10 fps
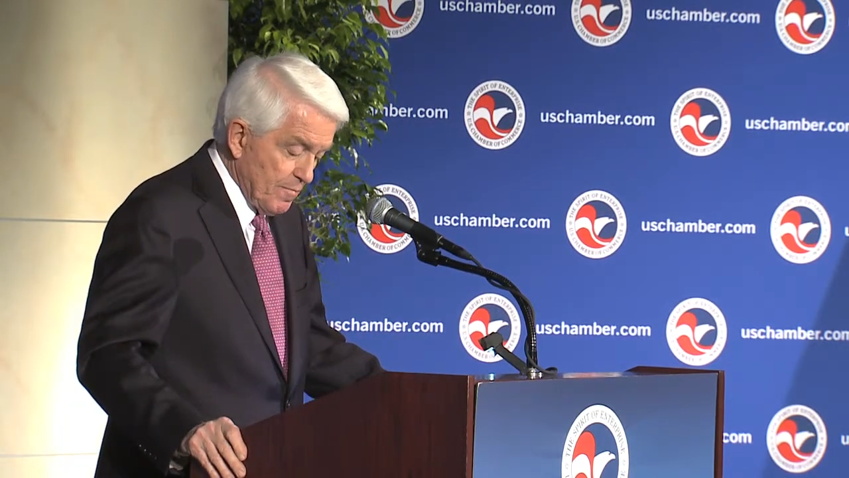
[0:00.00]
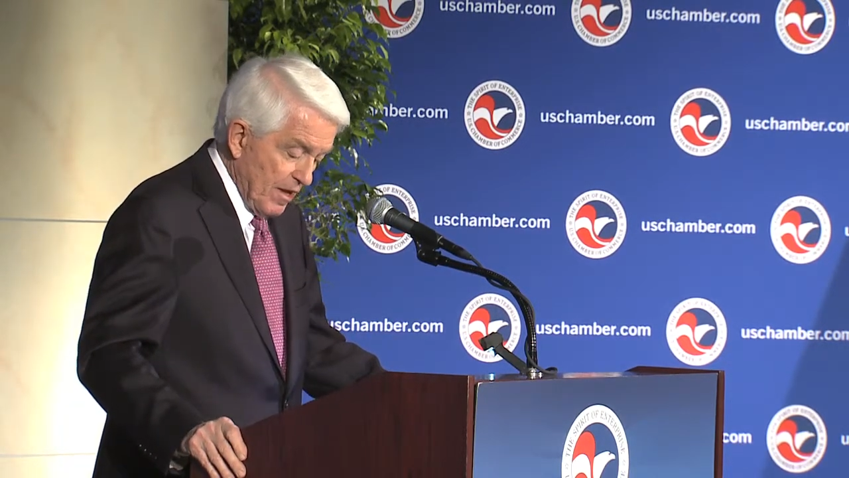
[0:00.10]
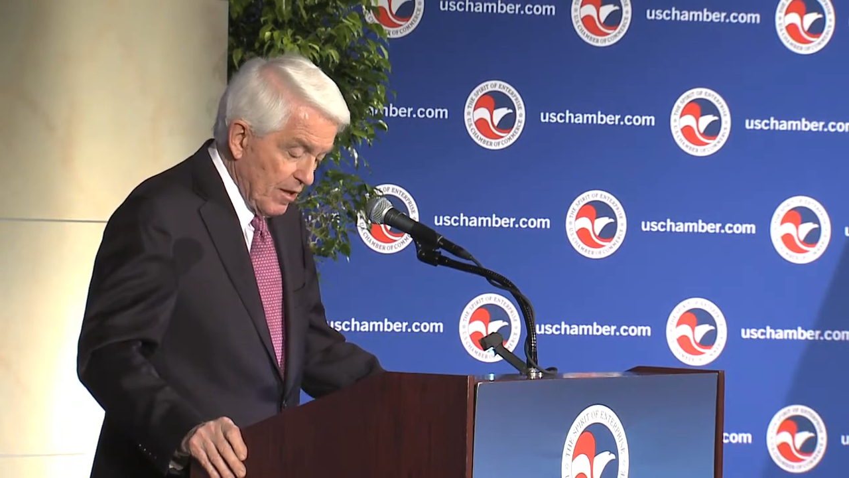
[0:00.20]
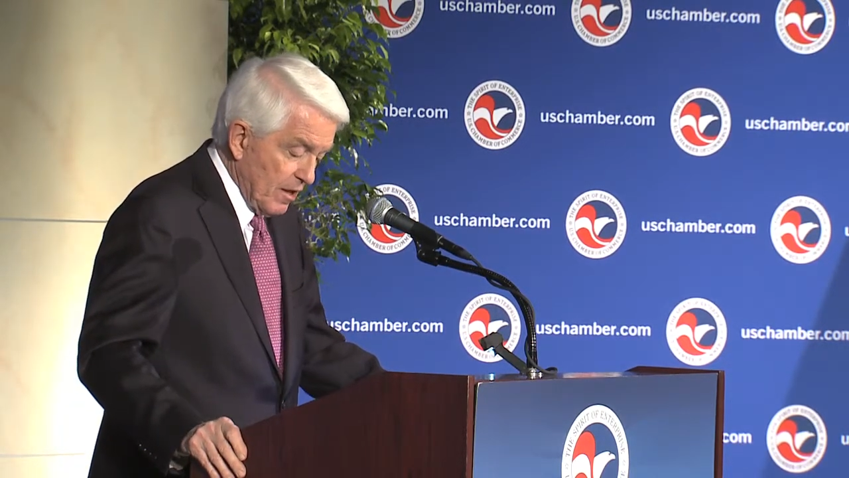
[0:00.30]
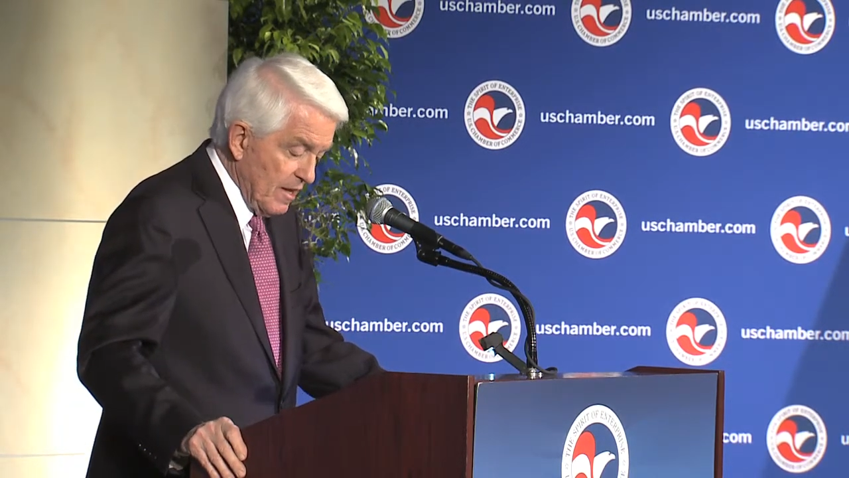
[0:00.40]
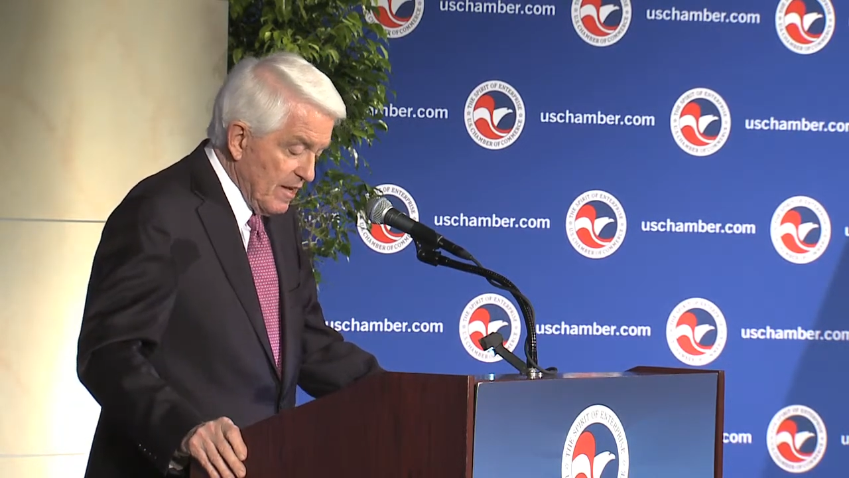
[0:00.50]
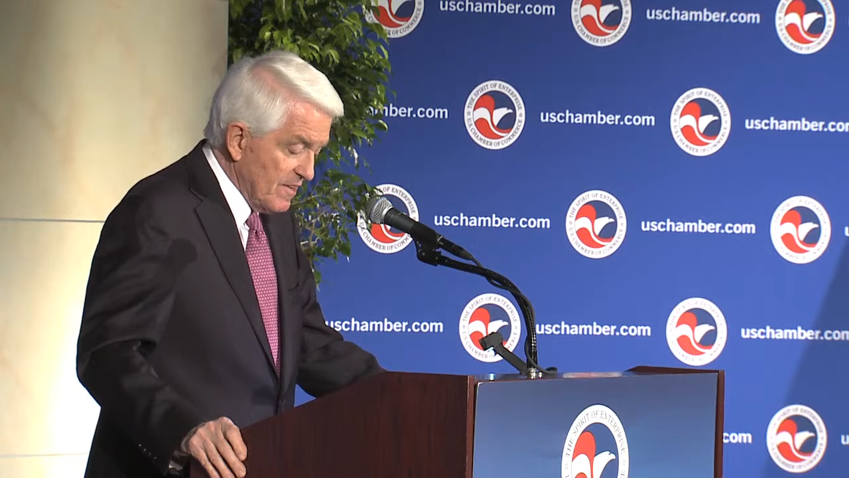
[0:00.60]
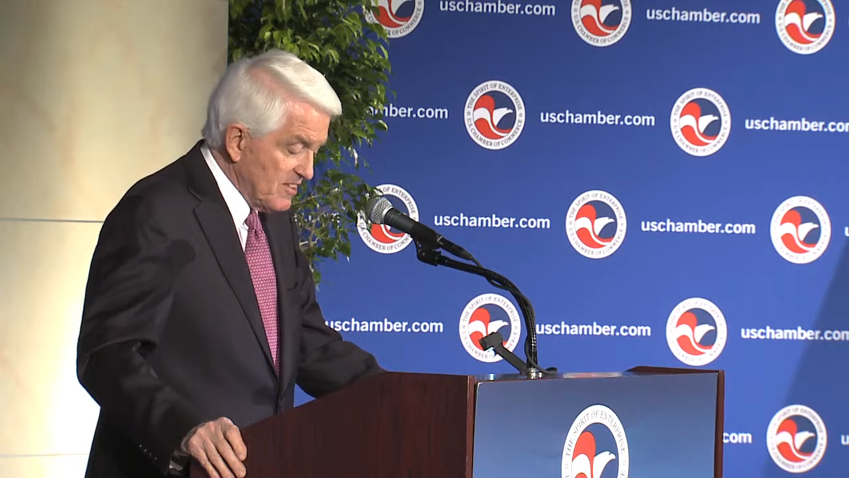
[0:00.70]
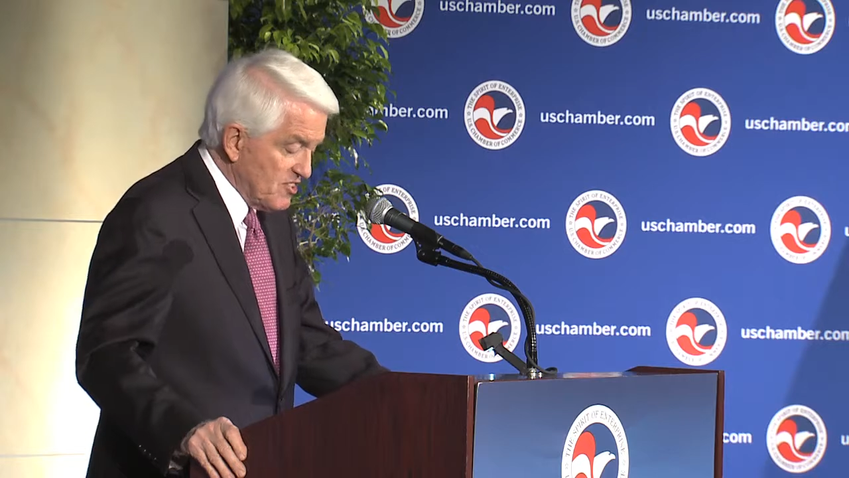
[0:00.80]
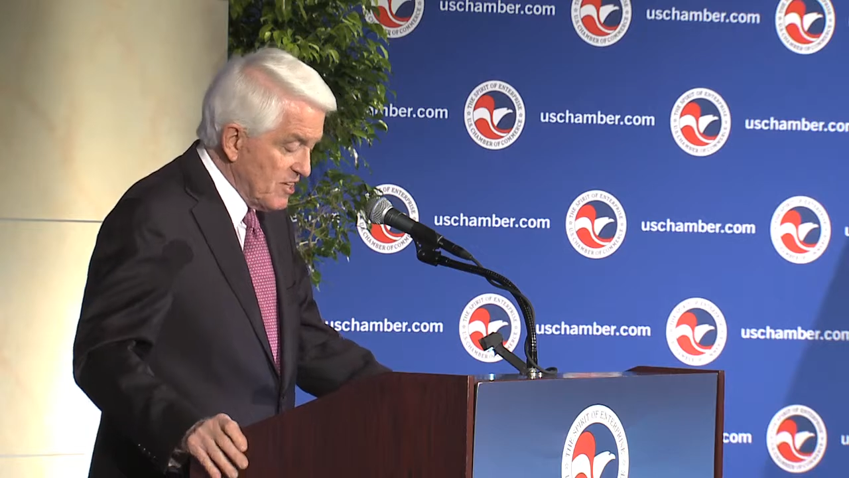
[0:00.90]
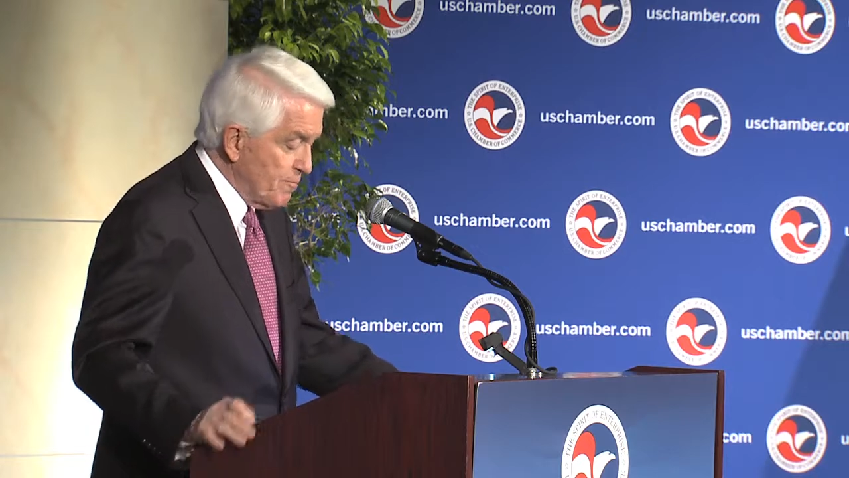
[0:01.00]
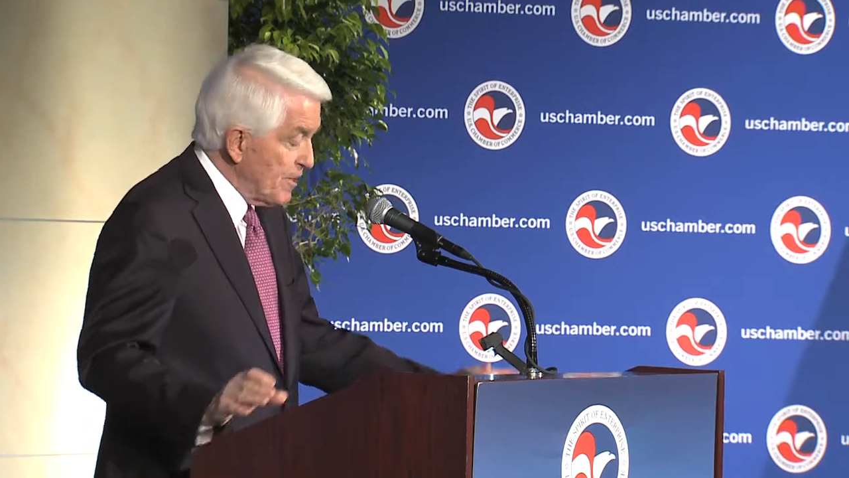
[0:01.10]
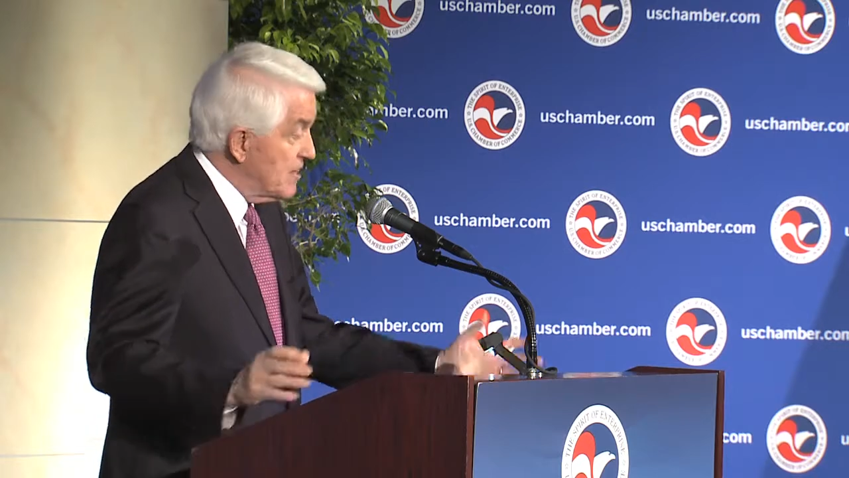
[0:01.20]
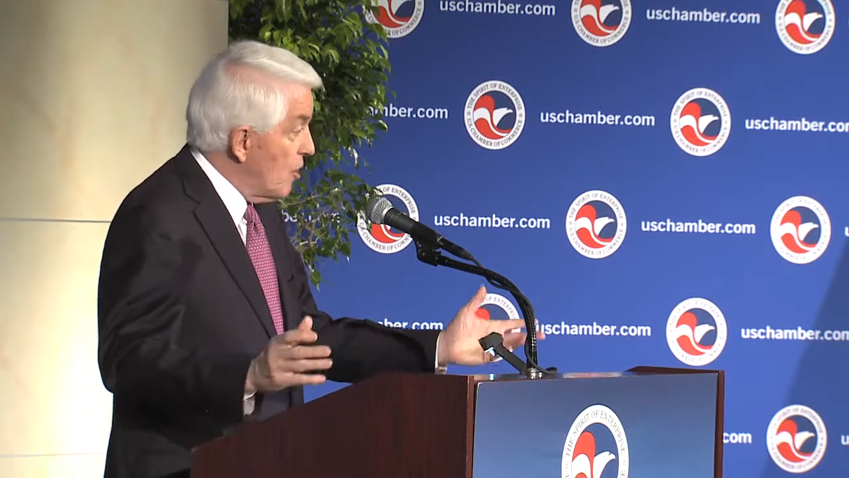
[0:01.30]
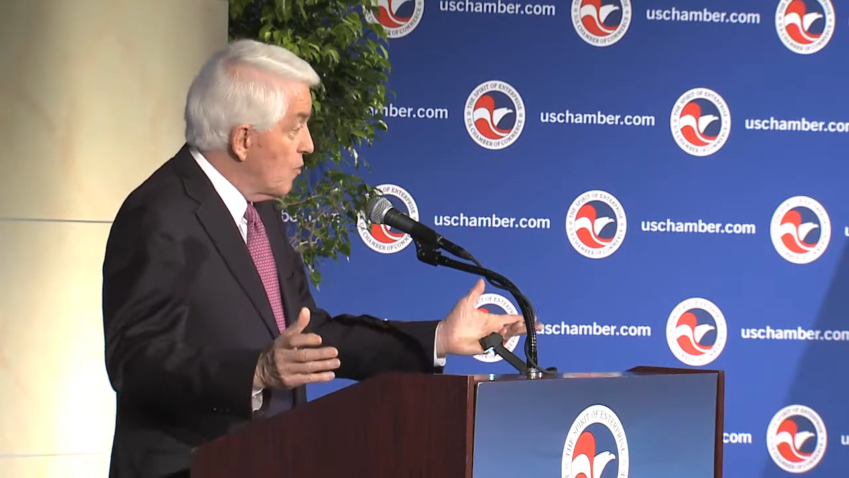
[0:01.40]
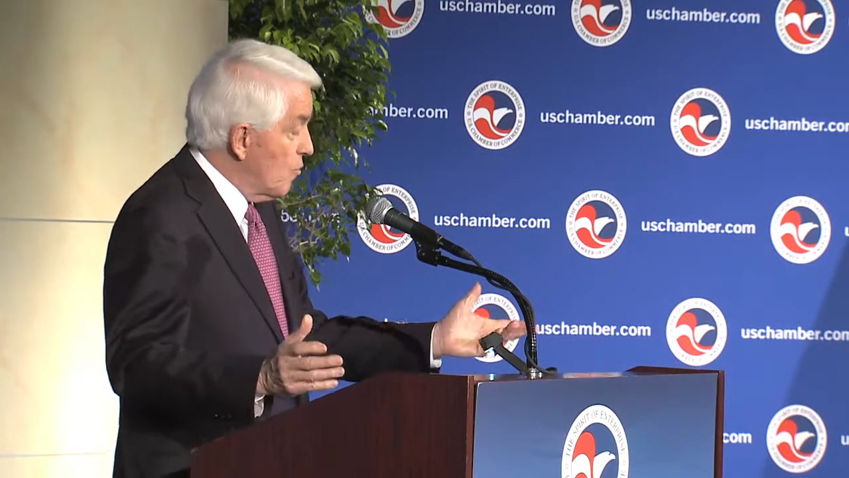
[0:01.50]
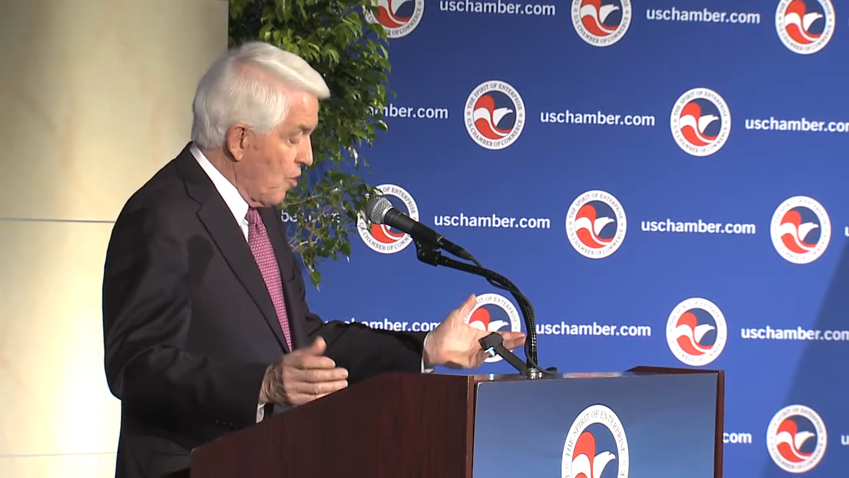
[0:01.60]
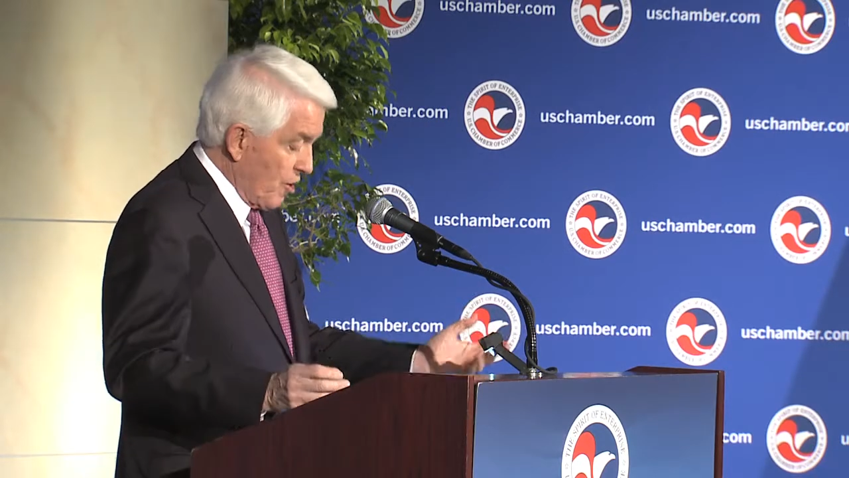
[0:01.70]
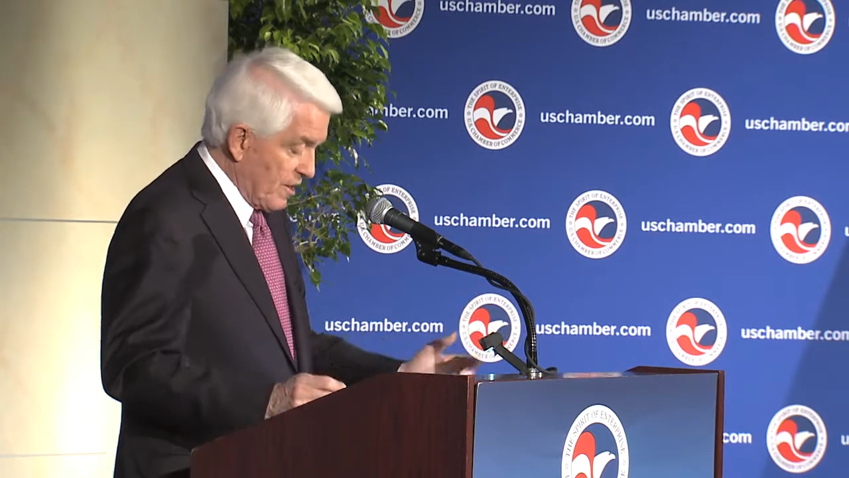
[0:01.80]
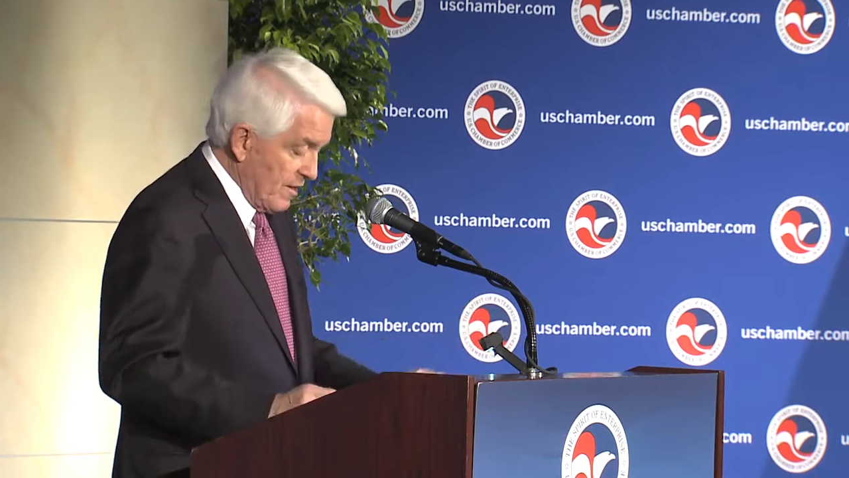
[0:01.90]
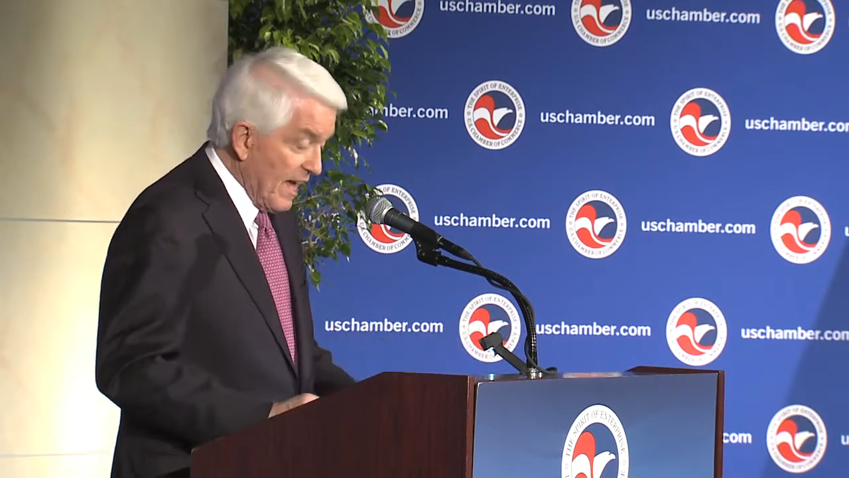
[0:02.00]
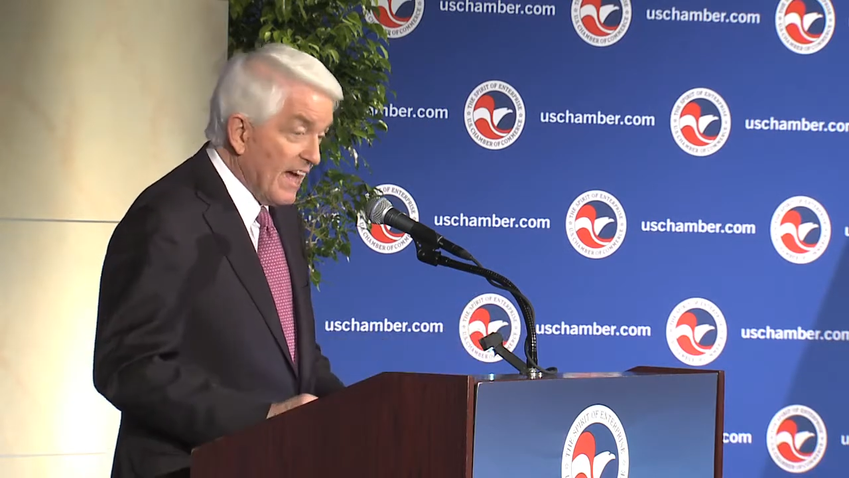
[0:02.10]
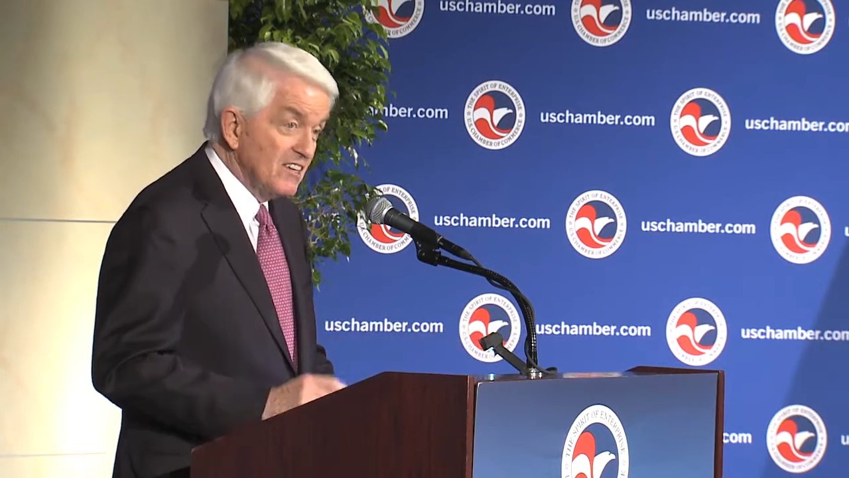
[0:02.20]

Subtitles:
bill that simply don't work